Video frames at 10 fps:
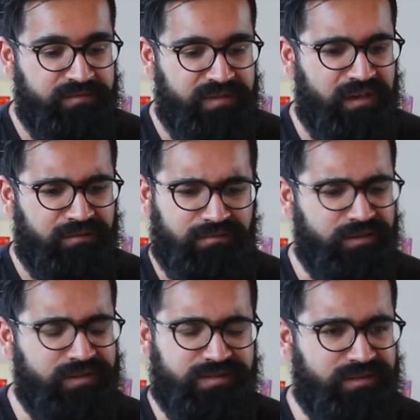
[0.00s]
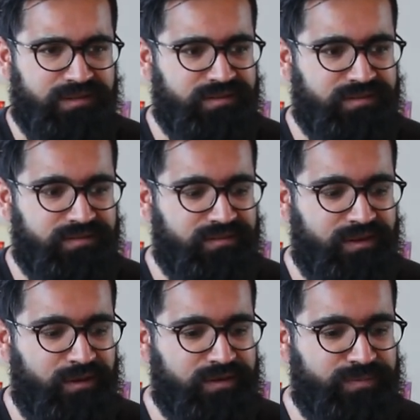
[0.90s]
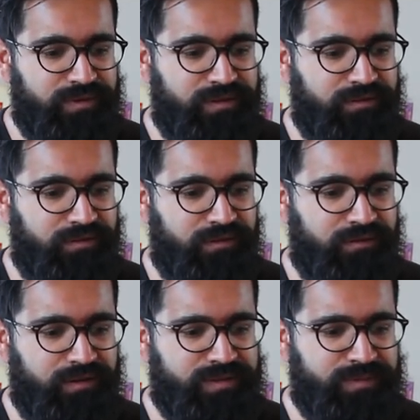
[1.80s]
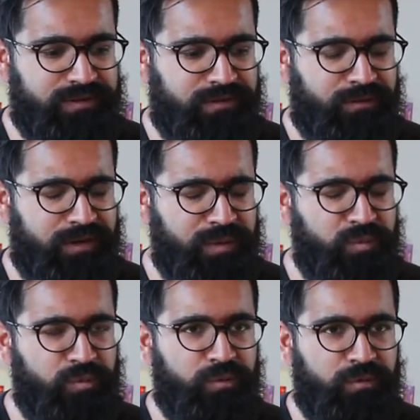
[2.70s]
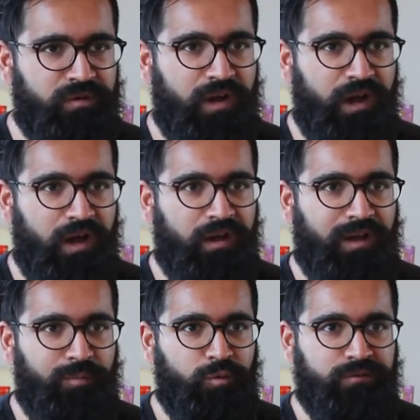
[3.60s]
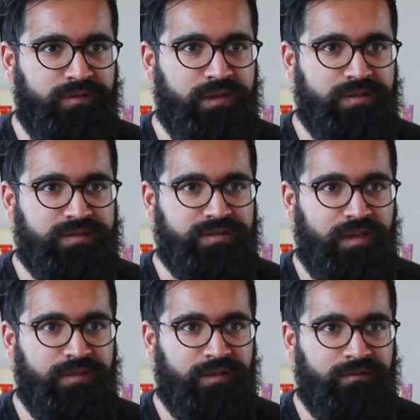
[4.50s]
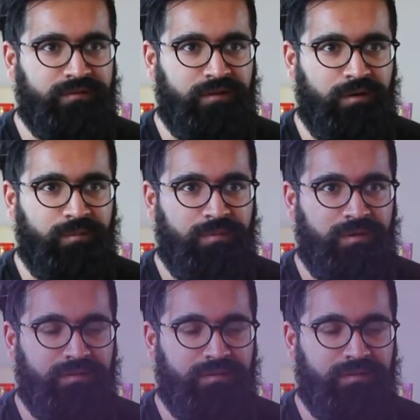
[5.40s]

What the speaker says: It's been an incredible couple of years, I think, for Calm.